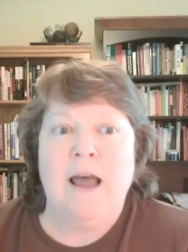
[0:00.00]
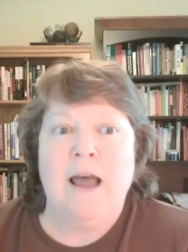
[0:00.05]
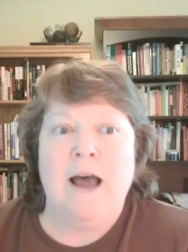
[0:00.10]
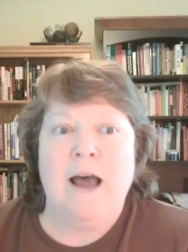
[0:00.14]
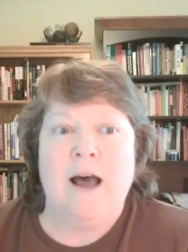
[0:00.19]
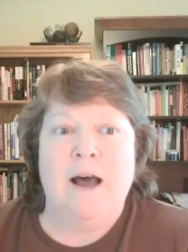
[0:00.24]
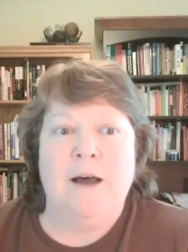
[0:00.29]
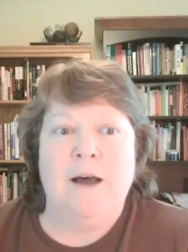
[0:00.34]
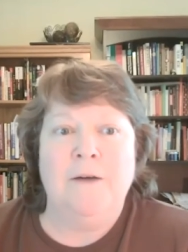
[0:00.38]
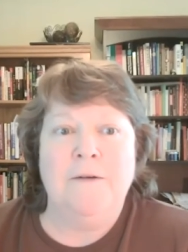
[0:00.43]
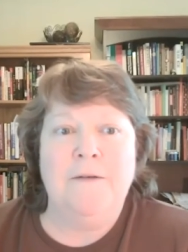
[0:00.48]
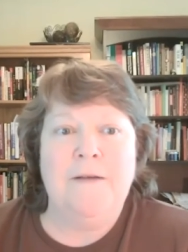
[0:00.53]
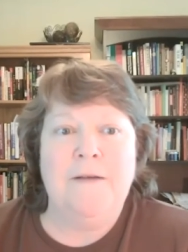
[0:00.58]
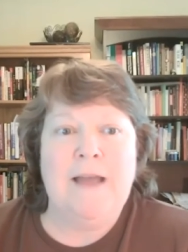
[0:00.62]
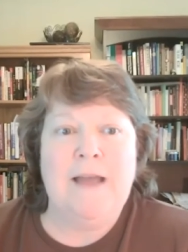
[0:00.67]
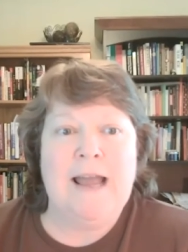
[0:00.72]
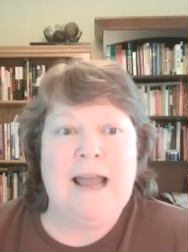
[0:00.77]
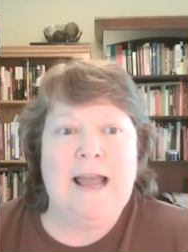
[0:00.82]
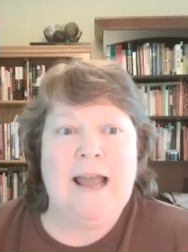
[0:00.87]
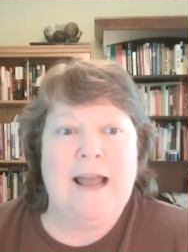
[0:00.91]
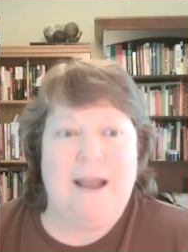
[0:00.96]
Uh, Thank
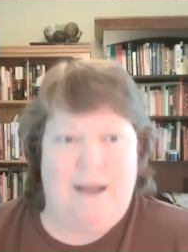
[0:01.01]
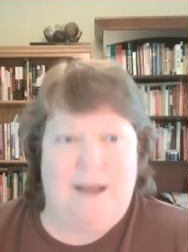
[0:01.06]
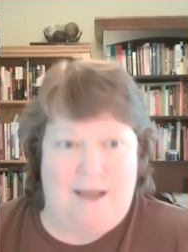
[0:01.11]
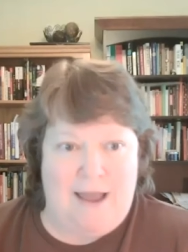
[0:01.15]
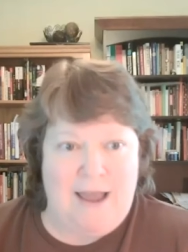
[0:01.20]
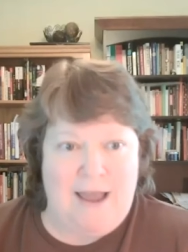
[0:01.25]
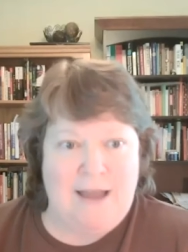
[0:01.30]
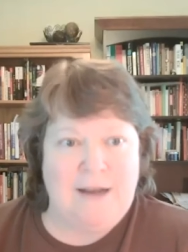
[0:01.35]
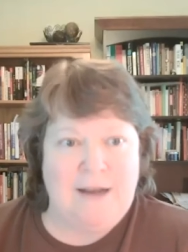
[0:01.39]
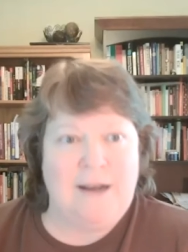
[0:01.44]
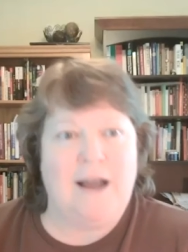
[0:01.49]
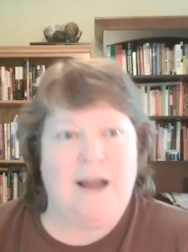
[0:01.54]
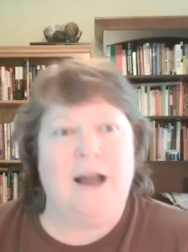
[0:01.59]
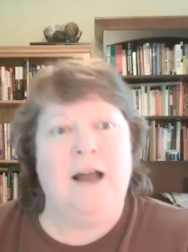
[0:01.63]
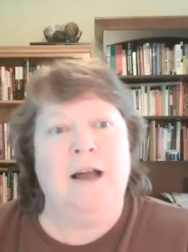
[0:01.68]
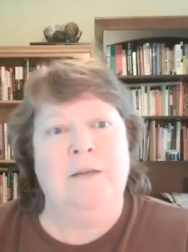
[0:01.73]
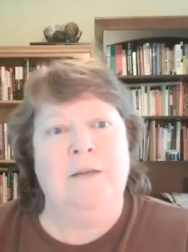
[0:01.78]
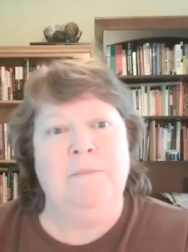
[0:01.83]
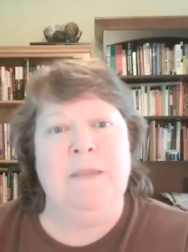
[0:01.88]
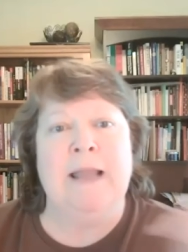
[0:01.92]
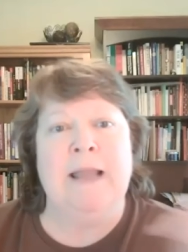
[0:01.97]
you. And
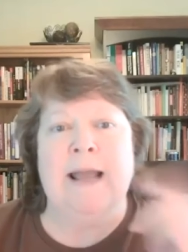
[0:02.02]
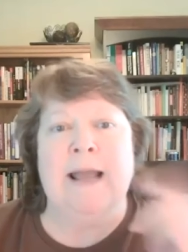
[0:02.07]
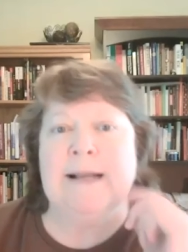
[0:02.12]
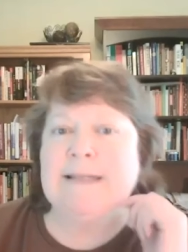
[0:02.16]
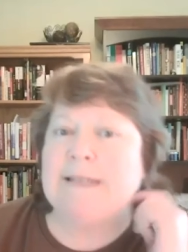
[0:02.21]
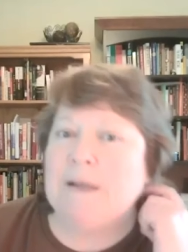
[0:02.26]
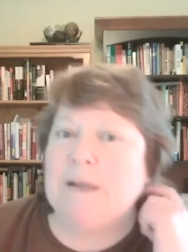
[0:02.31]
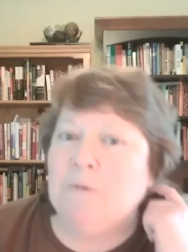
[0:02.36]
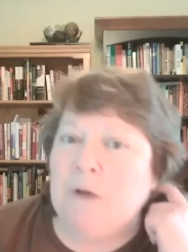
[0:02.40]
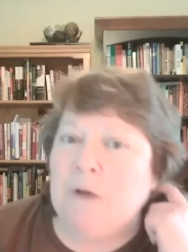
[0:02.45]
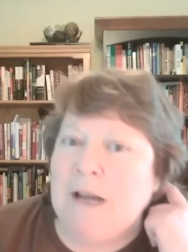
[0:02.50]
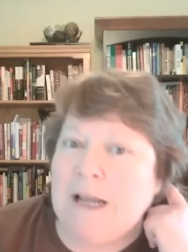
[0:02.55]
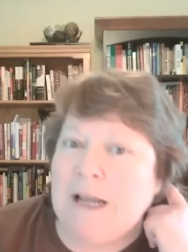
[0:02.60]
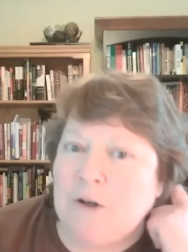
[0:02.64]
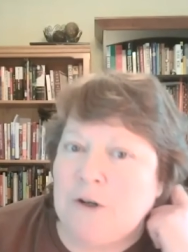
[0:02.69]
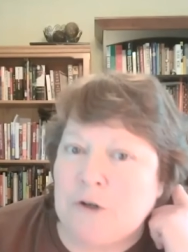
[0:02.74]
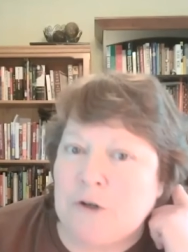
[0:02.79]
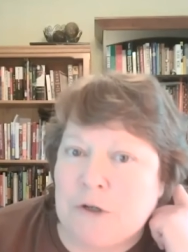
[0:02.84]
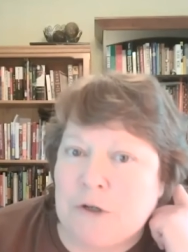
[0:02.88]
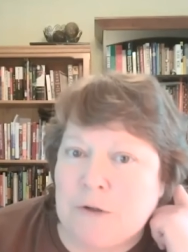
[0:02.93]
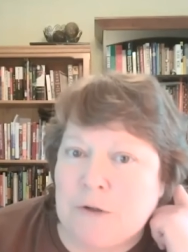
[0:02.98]
um, next, I want to
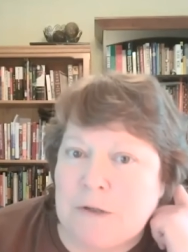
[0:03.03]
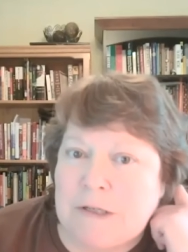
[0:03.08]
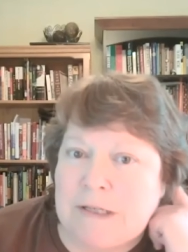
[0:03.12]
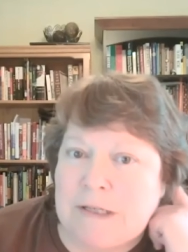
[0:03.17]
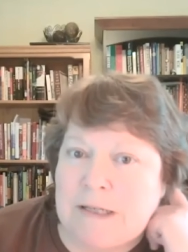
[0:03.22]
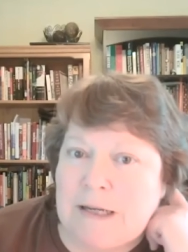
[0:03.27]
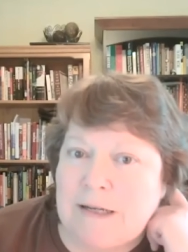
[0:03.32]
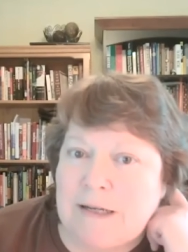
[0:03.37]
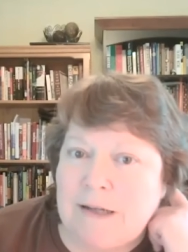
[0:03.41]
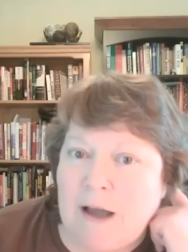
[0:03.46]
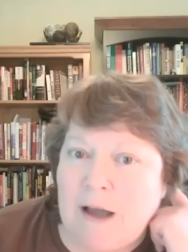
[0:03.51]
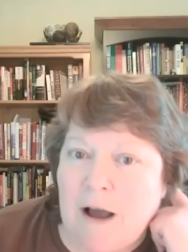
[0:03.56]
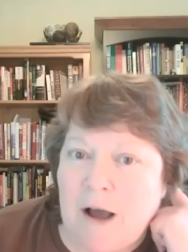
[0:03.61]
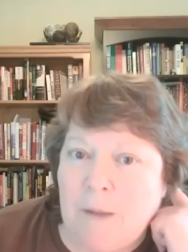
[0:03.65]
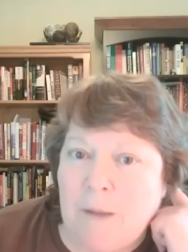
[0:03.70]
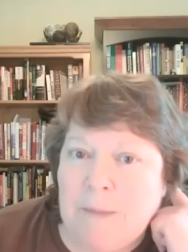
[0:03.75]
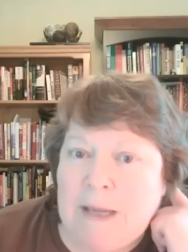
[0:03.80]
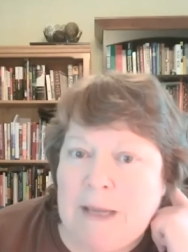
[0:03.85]
introduce Tom